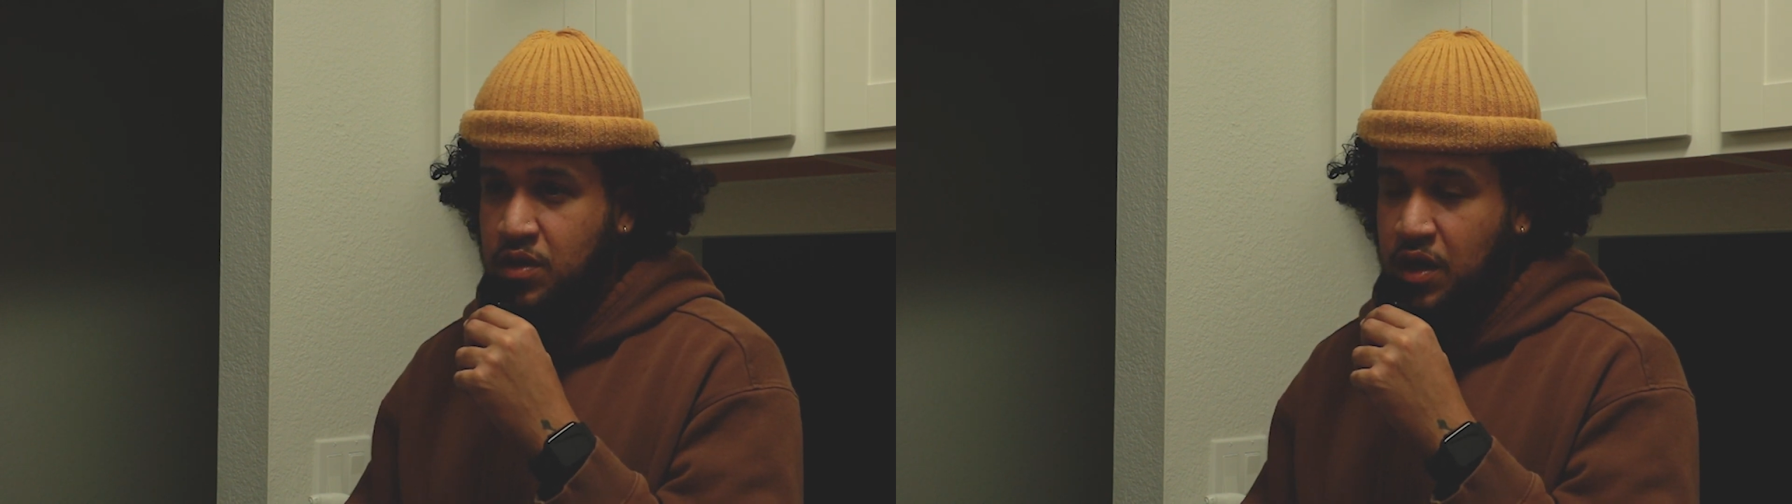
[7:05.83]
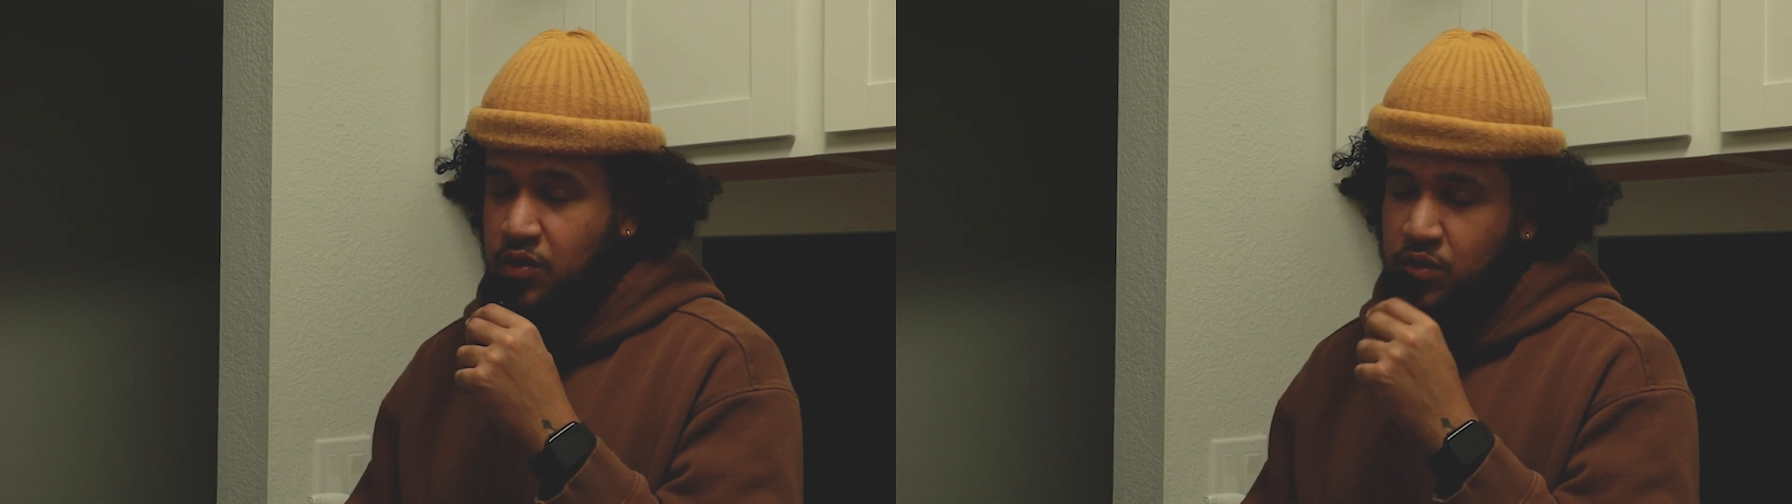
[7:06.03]

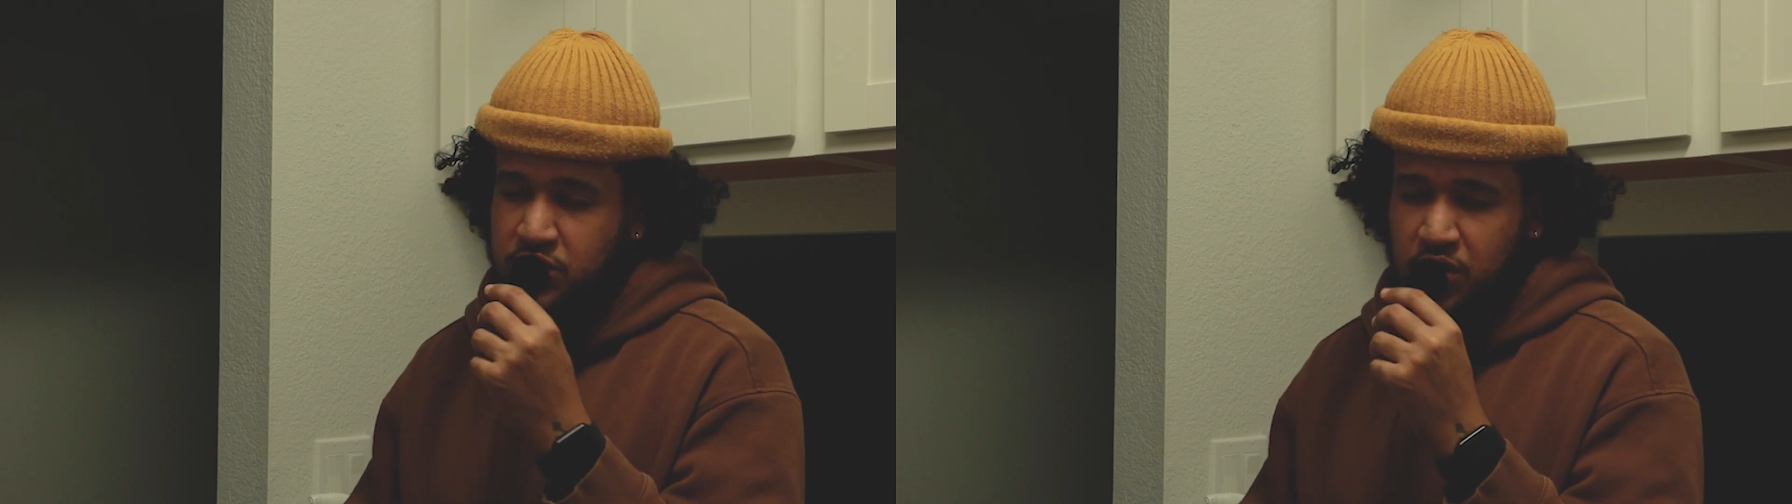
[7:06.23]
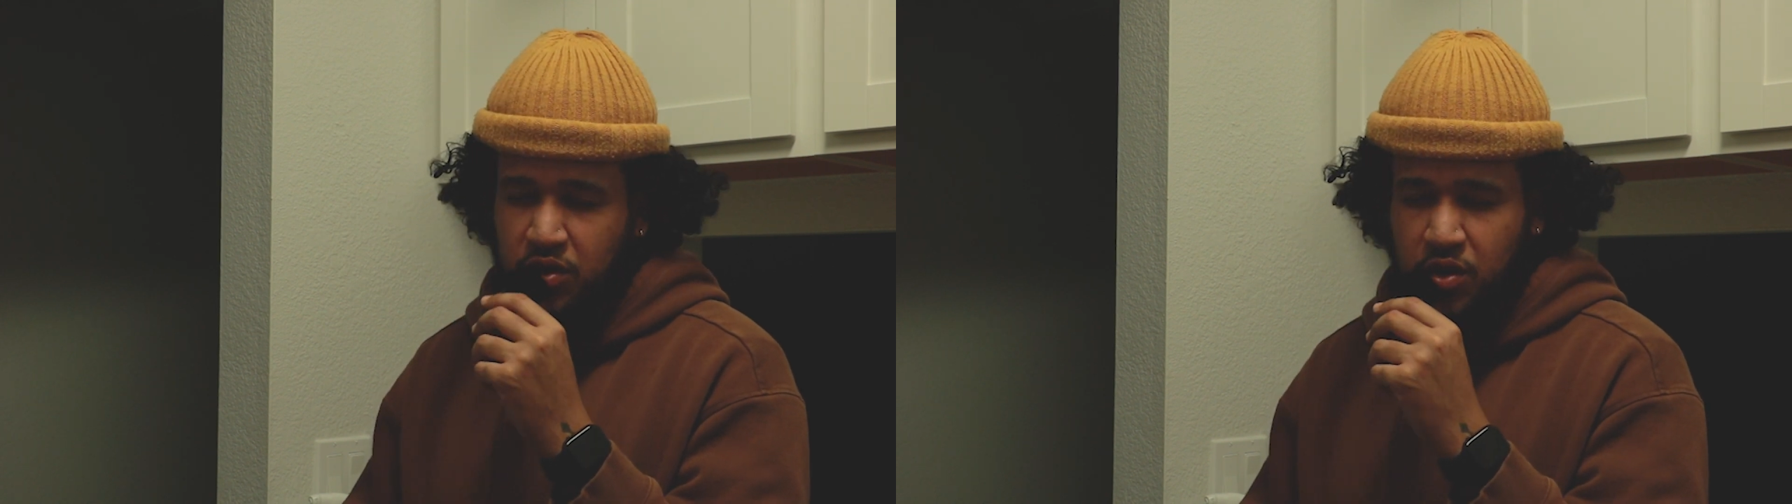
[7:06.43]
I know I
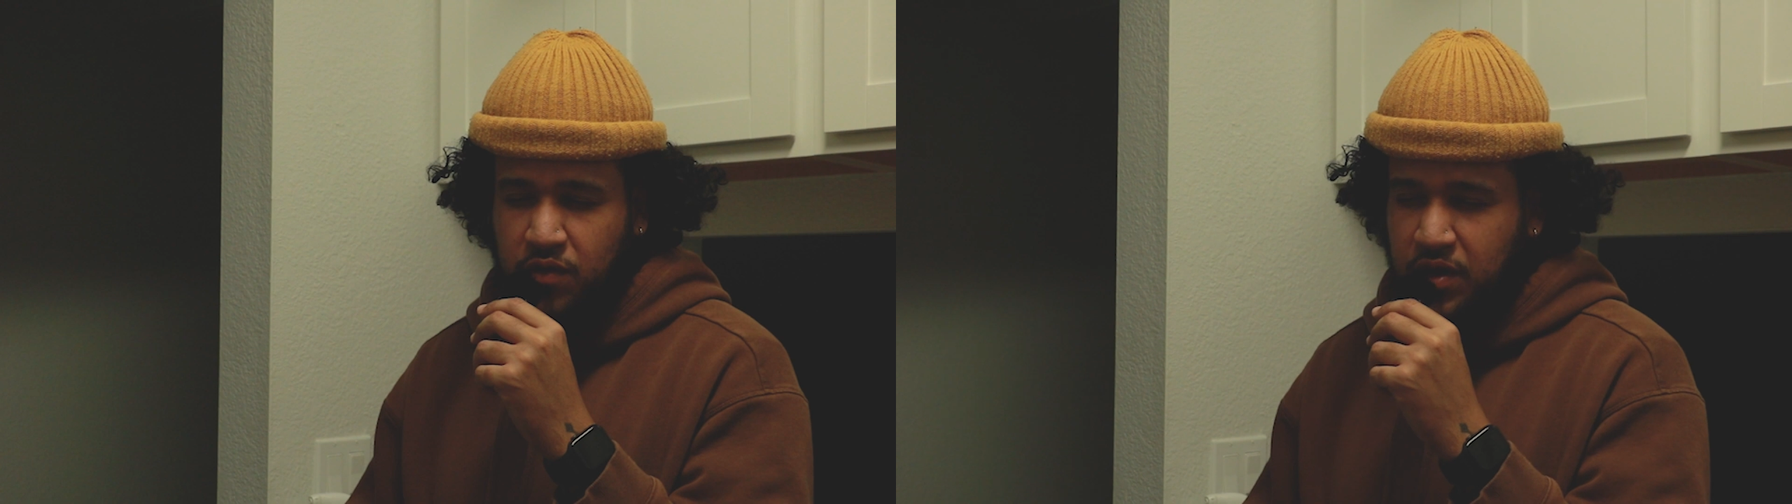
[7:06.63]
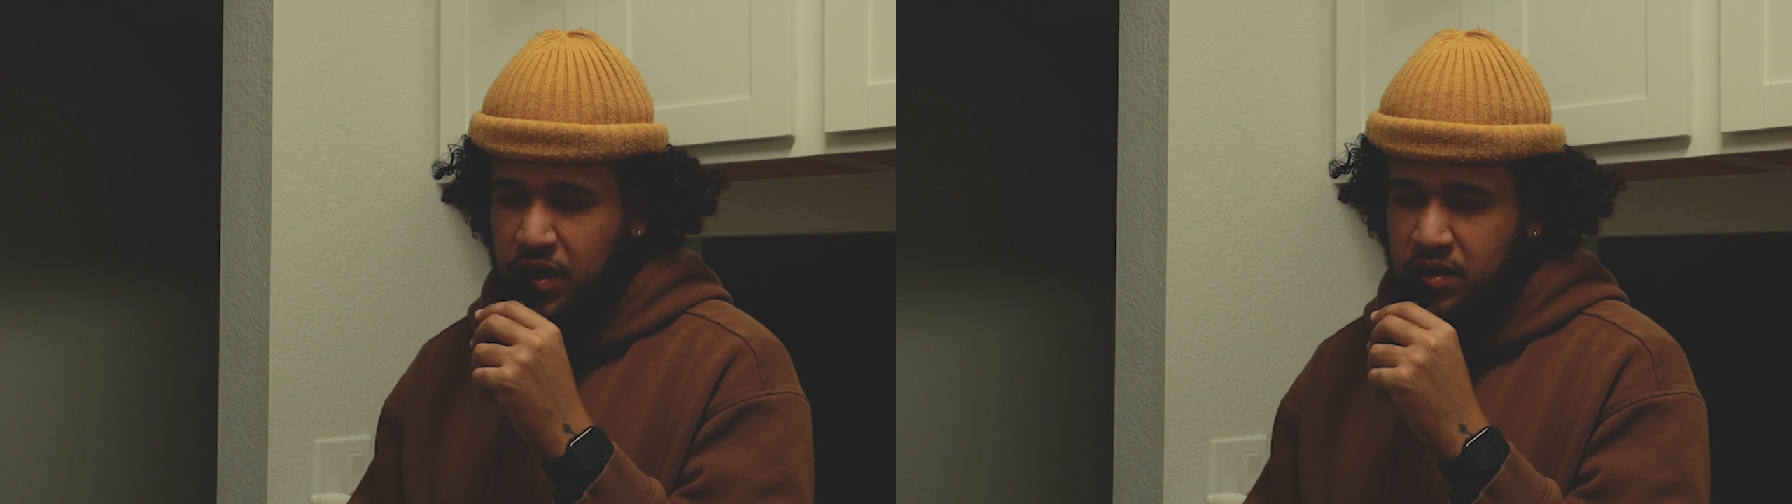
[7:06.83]
started
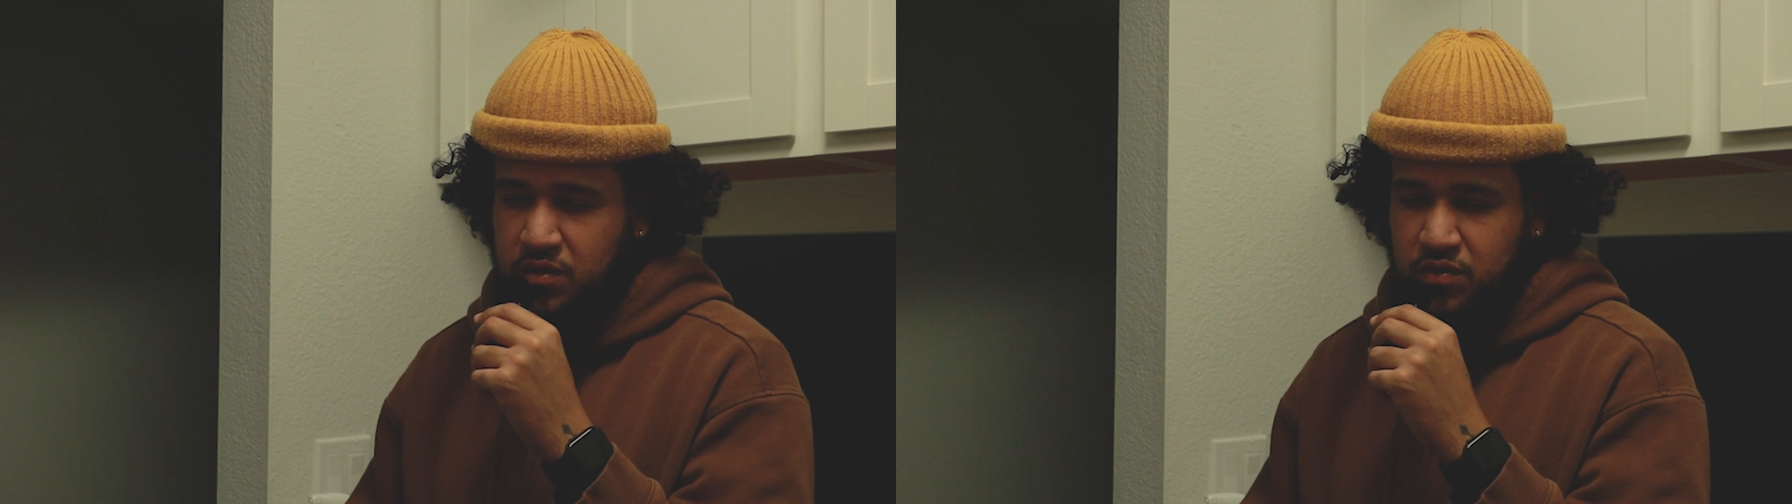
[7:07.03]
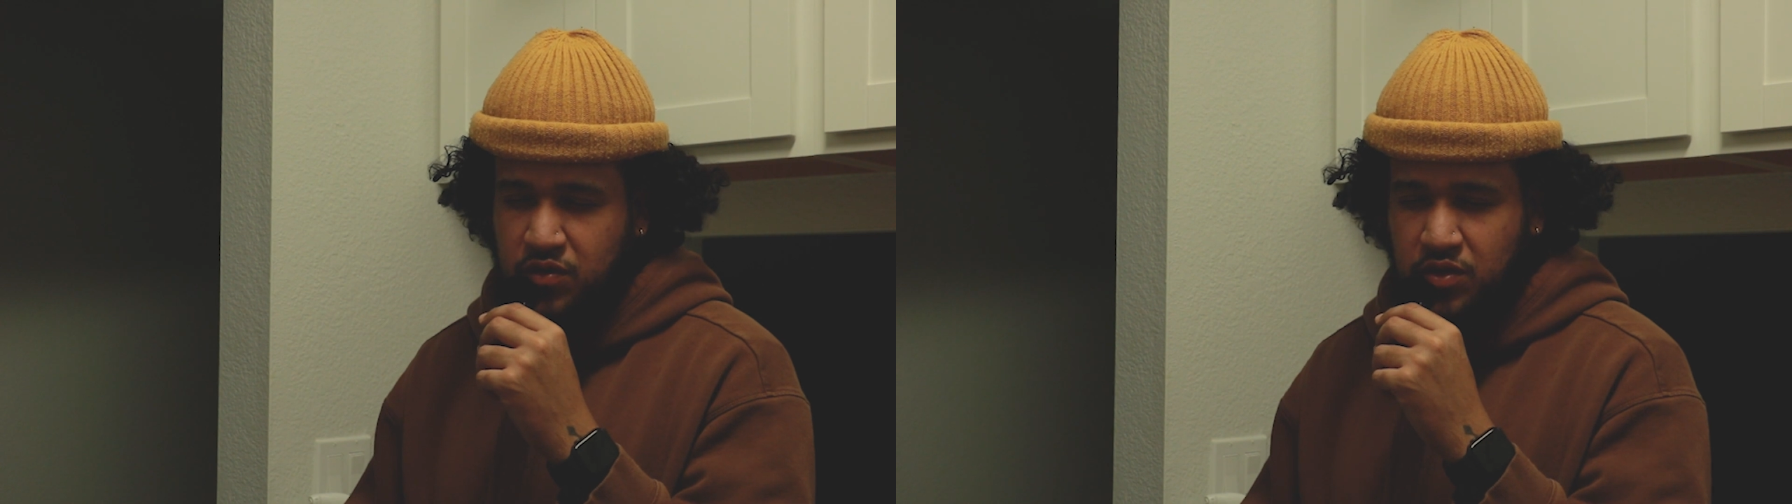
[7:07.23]
off kind
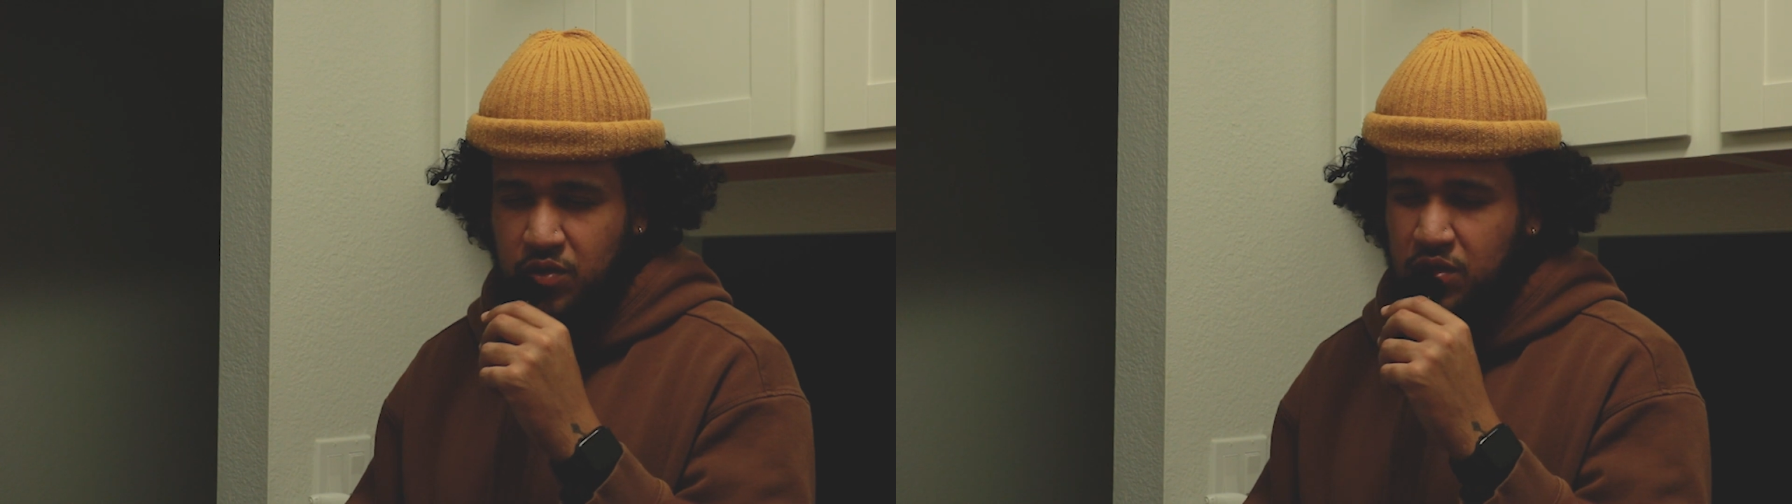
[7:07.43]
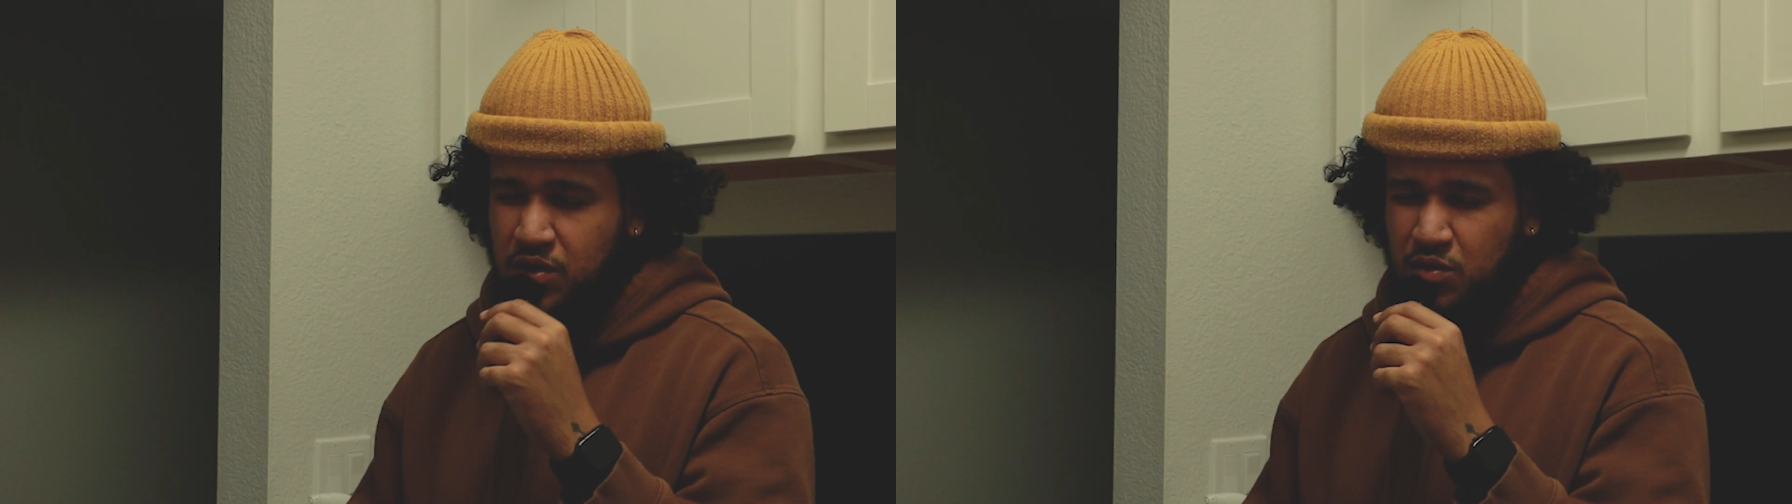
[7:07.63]
of, you know,
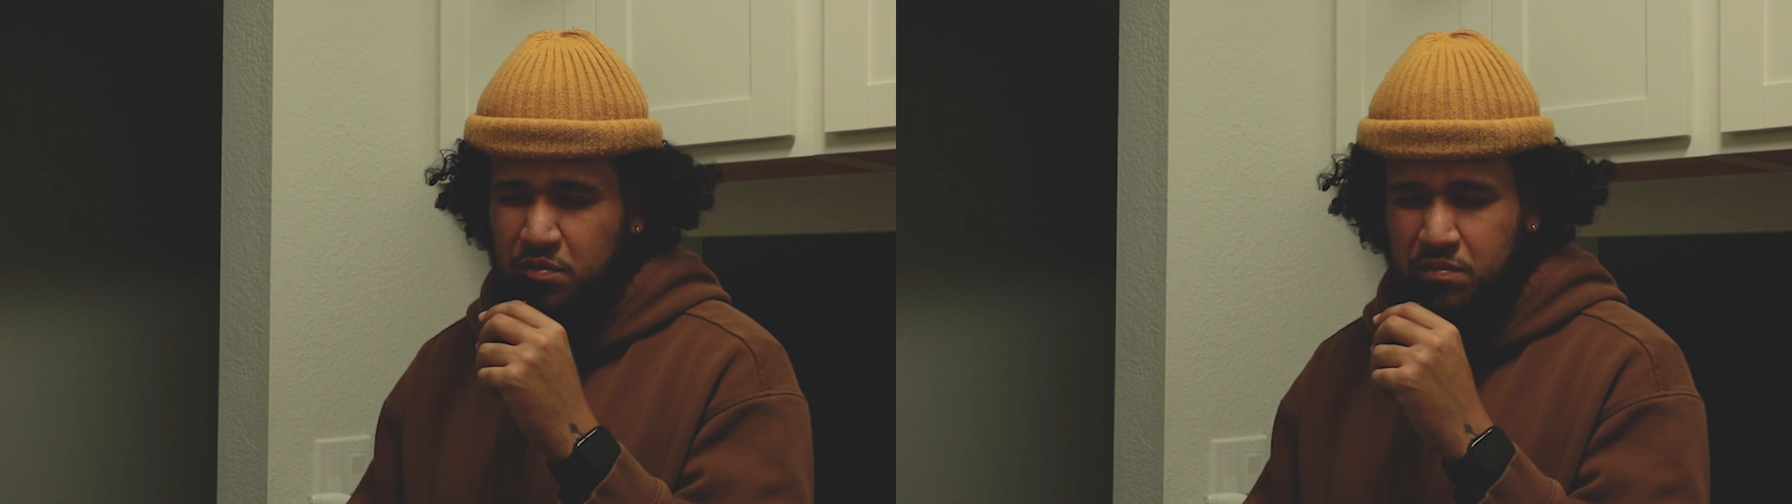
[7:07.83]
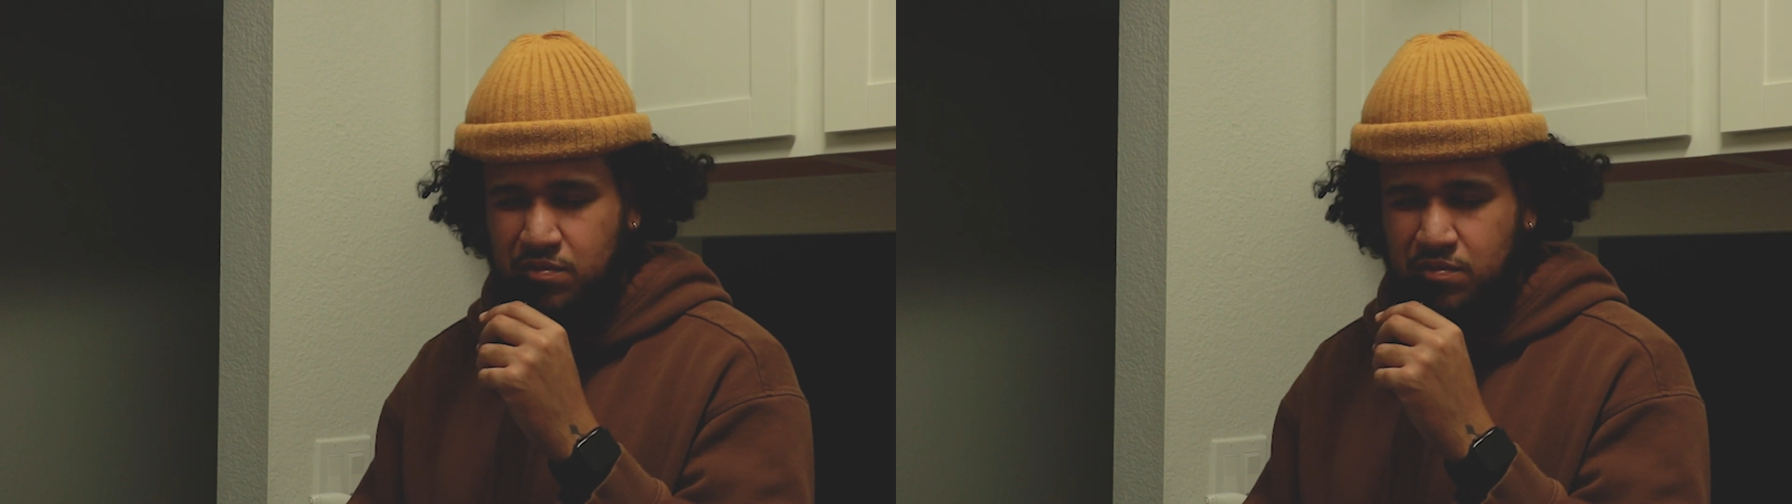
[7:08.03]
a little